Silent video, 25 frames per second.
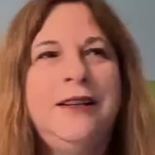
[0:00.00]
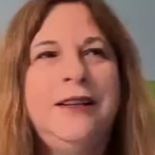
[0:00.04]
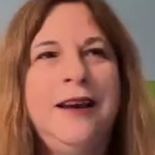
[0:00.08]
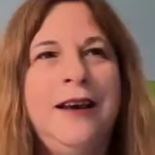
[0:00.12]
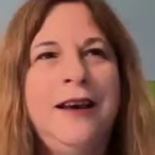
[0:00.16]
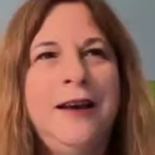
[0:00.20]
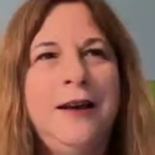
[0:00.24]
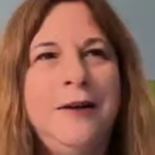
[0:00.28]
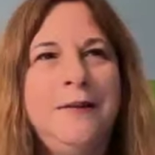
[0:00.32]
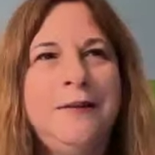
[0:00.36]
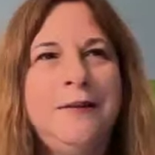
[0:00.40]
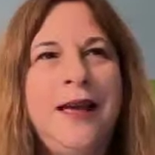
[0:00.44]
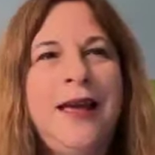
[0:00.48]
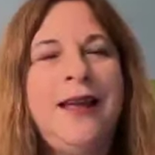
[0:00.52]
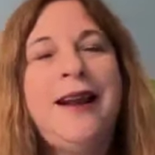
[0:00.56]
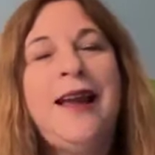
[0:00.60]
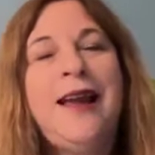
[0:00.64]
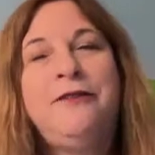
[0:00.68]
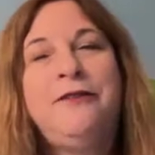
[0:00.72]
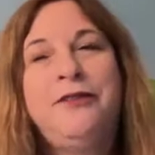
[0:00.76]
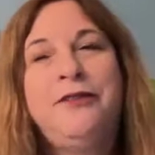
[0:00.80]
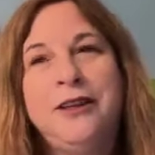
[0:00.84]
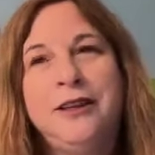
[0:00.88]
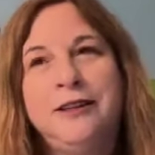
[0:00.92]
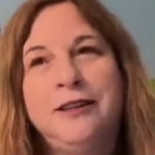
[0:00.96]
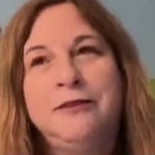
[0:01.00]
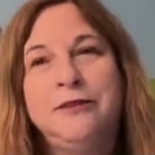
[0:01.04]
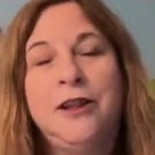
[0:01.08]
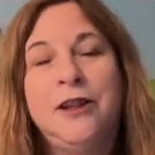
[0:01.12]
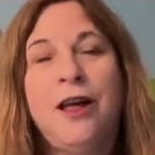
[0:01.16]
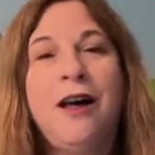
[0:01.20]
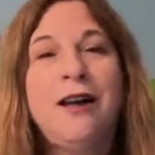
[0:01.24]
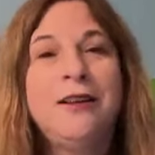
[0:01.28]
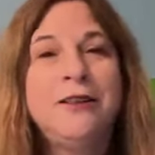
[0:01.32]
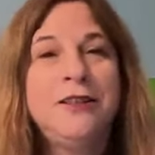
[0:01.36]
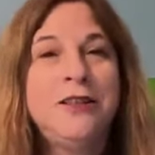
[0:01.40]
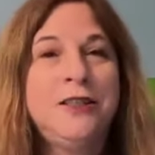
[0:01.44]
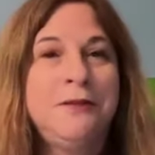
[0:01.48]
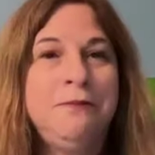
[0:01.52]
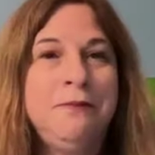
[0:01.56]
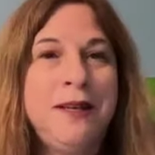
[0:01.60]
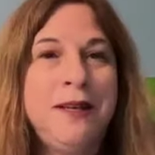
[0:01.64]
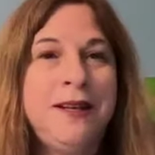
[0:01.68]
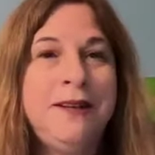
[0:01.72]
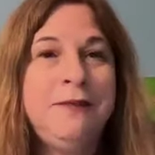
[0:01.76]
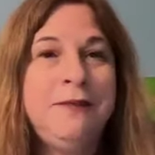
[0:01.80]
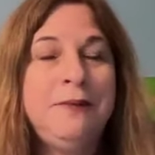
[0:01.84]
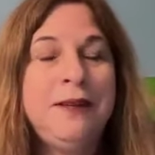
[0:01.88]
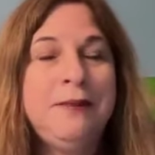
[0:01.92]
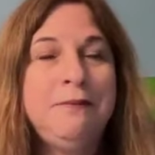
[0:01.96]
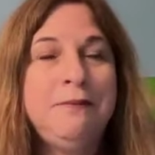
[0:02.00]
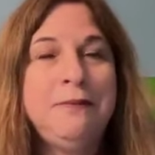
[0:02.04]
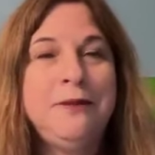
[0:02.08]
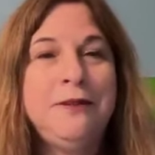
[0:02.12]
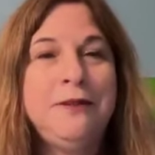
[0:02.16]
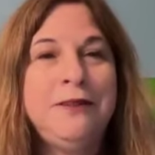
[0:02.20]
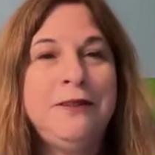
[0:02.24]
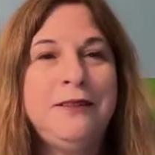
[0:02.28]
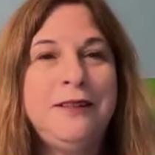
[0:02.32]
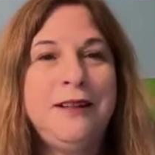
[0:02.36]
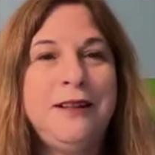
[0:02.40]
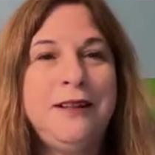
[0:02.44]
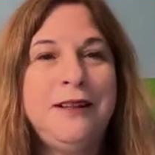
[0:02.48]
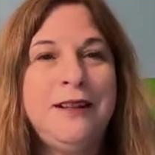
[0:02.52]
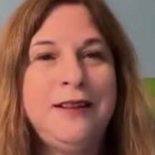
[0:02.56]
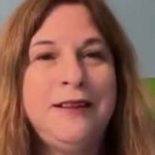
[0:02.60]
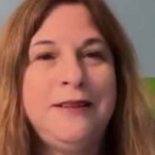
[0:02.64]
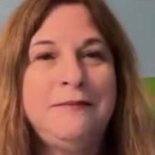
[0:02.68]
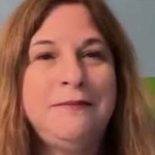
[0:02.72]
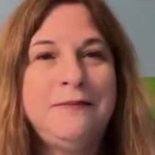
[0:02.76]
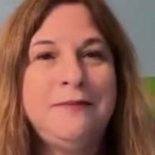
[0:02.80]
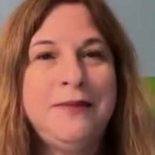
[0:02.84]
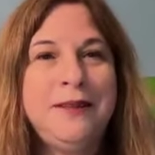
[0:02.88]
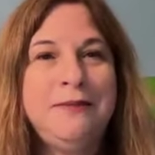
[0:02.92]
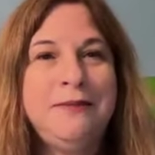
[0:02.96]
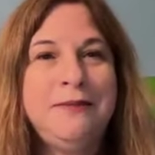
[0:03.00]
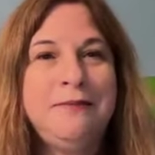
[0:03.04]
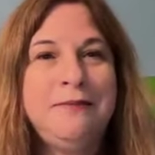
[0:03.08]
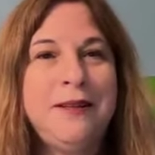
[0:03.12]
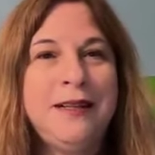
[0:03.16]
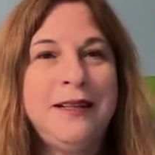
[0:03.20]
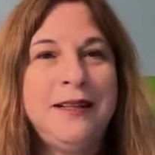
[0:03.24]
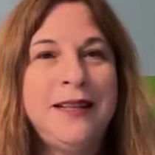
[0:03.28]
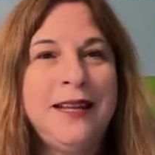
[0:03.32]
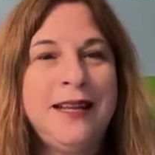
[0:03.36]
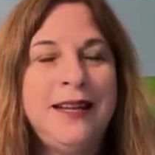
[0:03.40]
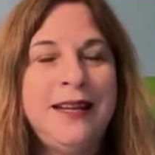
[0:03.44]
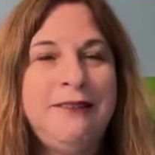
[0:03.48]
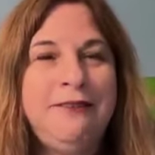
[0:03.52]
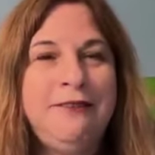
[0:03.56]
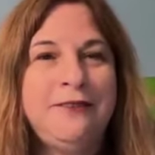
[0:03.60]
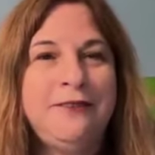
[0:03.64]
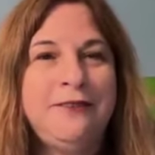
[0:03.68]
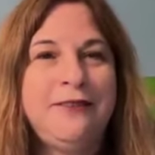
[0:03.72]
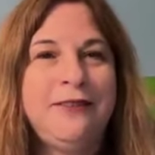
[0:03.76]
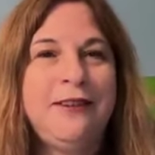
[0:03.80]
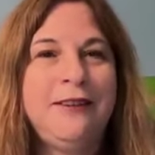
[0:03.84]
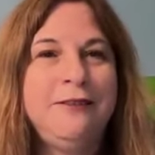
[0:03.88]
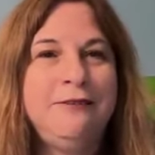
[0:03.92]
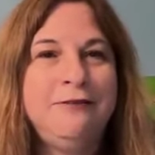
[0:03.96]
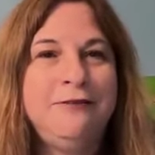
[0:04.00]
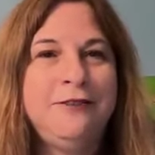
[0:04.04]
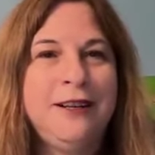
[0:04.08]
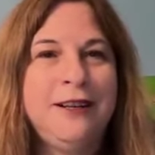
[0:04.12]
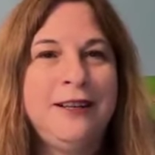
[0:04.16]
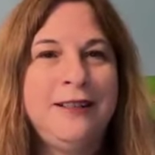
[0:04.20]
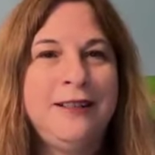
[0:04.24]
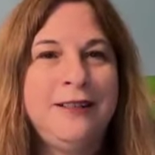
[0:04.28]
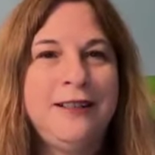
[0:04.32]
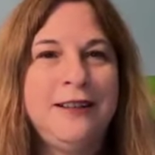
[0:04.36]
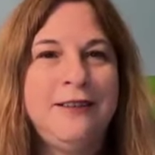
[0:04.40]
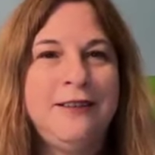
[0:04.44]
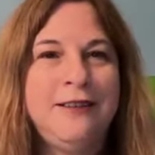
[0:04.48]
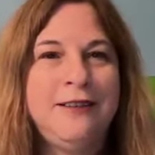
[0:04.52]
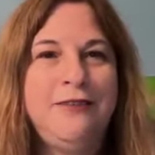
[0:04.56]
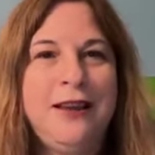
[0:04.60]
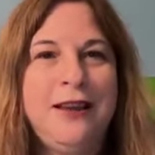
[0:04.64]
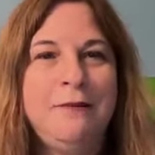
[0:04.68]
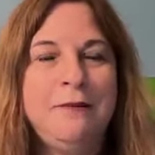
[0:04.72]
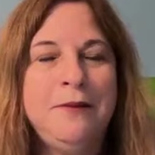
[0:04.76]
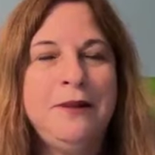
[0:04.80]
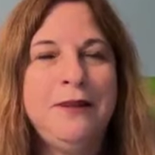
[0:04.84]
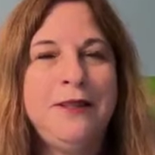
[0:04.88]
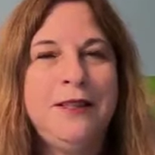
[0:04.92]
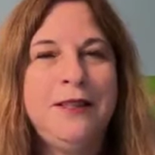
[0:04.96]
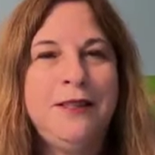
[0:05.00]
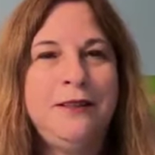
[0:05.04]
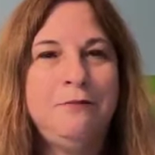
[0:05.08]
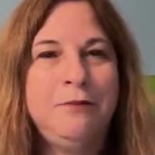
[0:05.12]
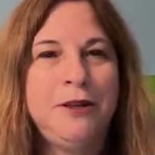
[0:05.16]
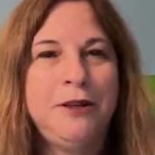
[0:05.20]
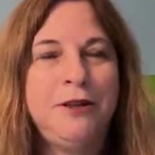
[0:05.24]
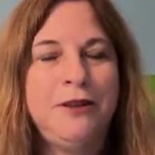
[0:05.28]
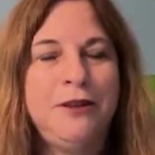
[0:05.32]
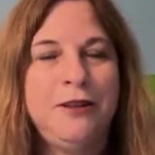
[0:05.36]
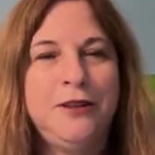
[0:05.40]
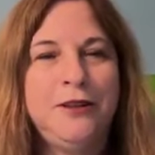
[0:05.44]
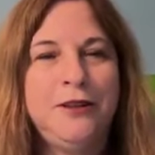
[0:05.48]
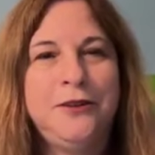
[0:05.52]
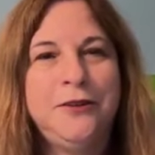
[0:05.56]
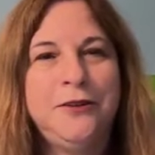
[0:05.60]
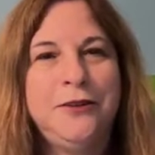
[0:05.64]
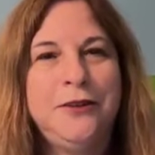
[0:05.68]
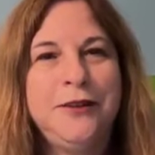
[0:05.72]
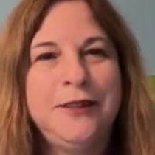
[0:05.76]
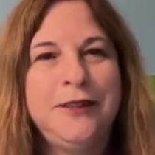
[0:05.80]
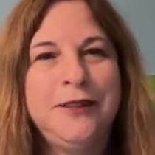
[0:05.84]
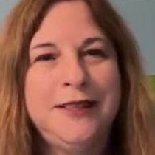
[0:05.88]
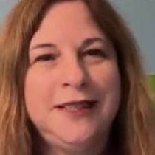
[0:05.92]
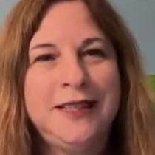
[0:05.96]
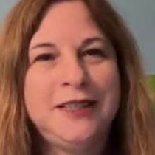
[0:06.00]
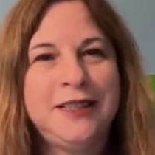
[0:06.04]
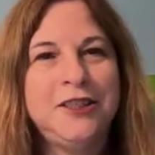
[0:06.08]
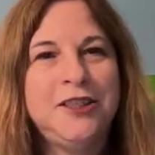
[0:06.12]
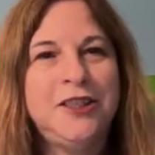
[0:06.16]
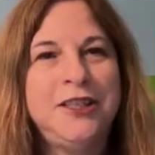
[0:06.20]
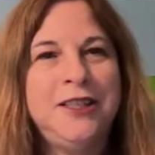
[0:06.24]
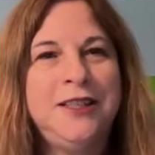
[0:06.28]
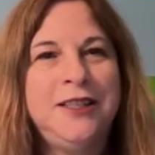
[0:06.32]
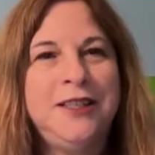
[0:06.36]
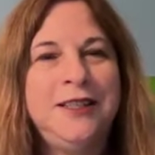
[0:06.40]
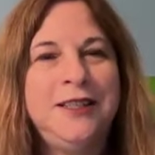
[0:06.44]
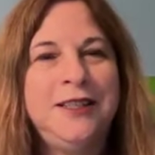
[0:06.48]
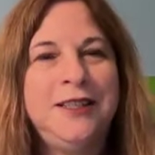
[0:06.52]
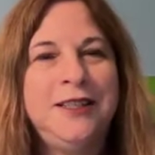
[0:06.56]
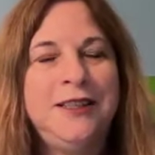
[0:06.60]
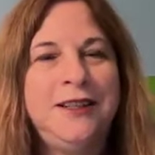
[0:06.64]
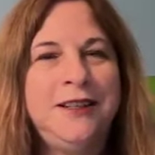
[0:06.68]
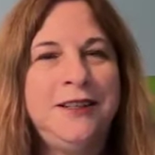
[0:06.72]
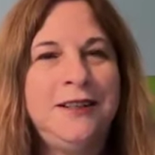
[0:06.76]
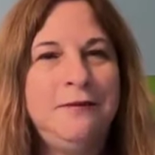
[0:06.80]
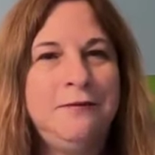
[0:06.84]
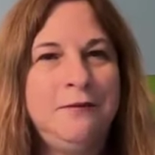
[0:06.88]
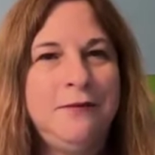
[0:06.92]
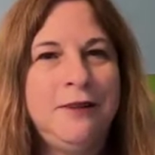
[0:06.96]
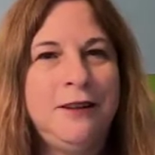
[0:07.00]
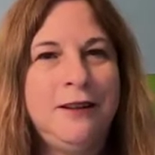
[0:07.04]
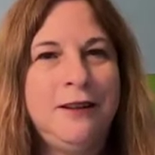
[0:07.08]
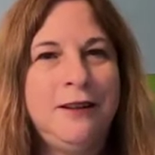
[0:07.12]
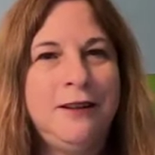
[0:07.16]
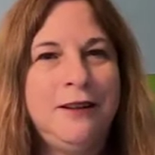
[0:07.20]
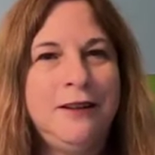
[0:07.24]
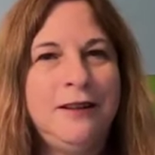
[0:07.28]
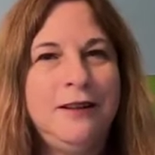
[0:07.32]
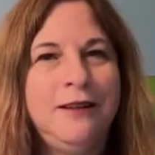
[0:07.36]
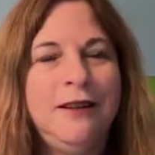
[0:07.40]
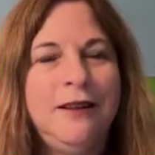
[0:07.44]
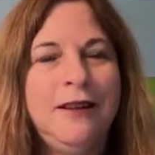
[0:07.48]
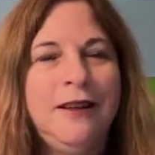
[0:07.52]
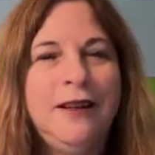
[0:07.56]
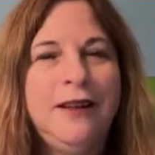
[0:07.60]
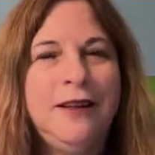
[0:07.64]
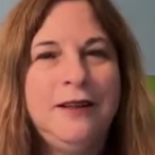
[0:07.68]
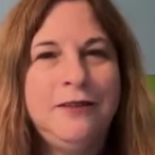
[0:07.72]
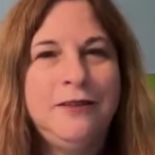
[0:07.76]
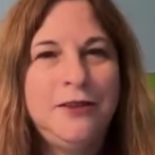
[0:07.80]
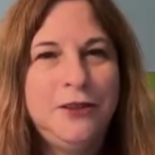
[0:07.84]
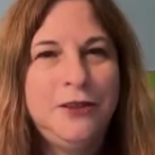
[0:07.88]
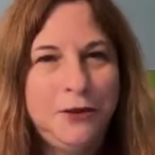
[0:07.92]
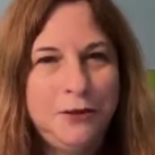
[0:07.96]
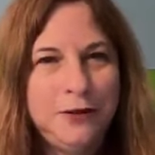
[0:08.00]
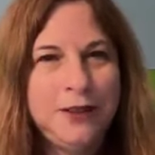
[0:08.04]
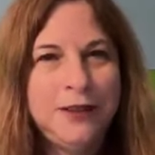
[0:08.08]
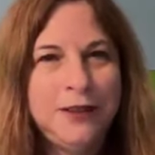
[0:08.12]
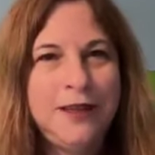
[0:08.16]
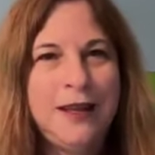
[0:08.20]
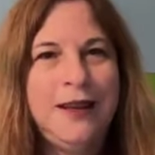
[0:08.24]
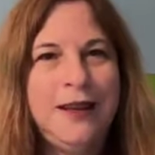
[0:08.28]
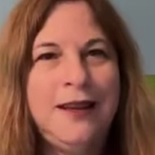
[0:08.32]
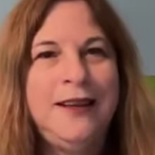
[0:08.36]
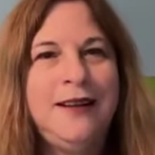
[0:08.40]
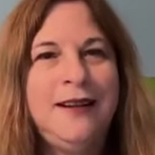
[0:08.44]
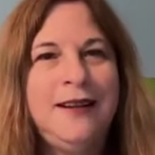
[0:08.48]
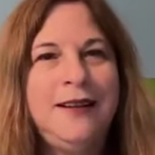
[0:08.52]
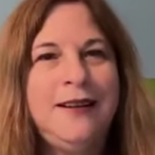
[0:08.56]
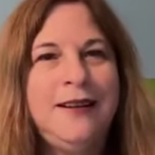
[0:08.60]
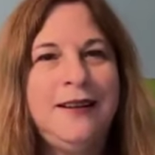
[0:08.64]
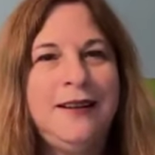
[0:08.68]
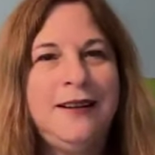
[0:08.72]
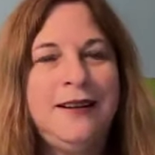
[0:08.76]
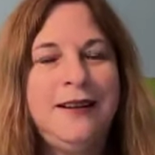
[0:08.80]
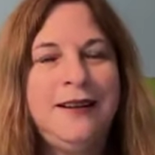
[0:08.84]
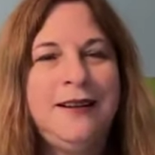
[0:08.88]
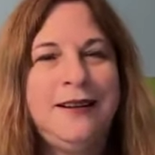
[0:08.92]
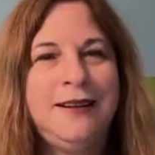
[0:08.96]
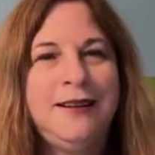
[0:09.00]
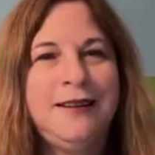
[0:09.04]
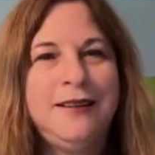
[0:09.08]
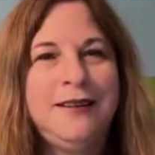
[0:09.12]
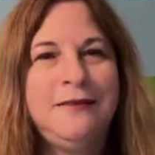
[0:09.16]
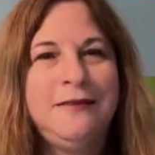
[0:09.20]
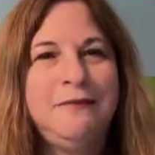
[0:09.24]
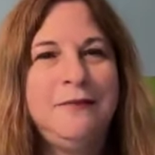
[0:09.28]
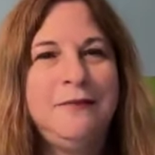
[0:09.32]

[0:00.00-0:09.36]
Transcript: And having lost many people in my life, friends and family, both to addiction and suicide and